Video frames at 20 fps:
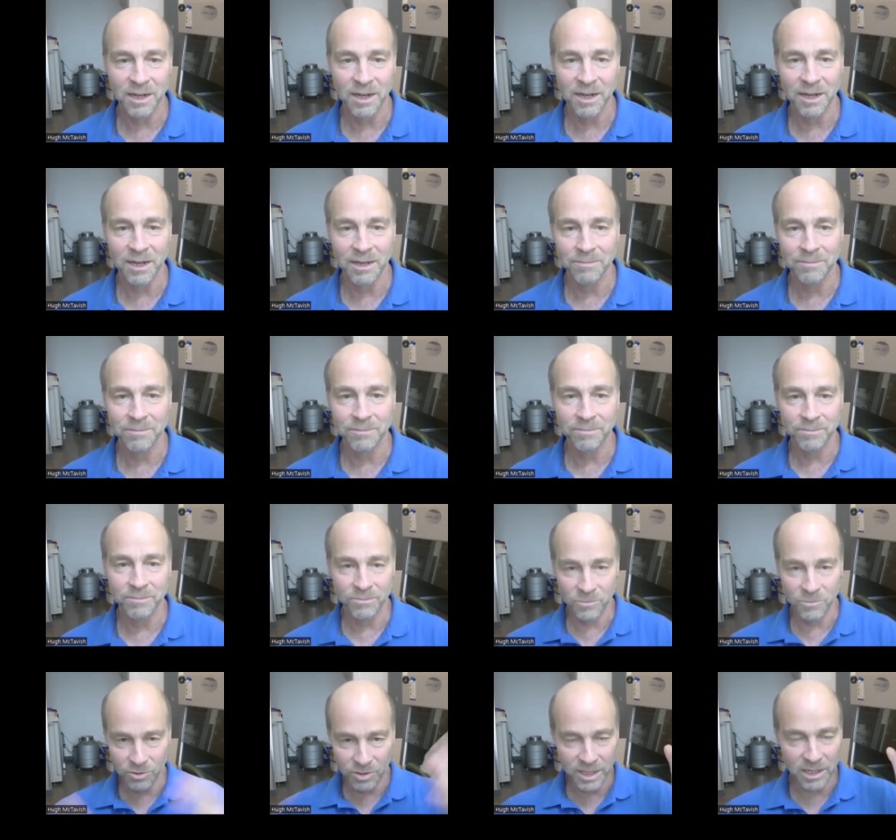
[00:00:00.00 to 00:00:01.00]
uh, mm-hmm.
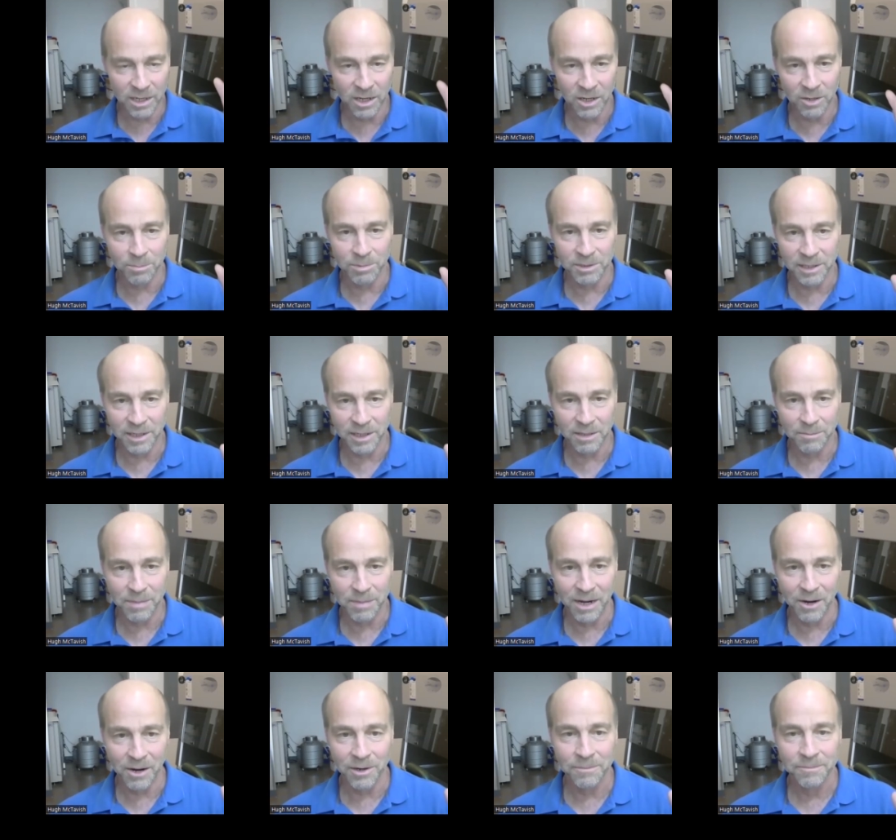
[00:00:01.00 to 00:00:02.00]
you get 100% of the
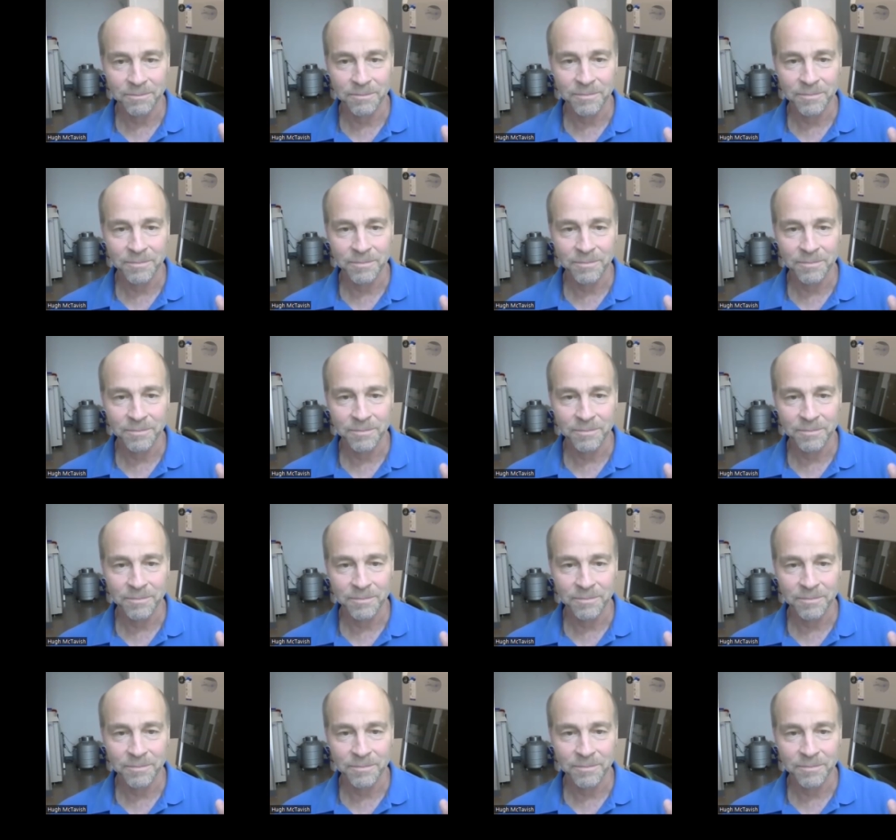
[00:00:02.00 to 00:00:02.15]
power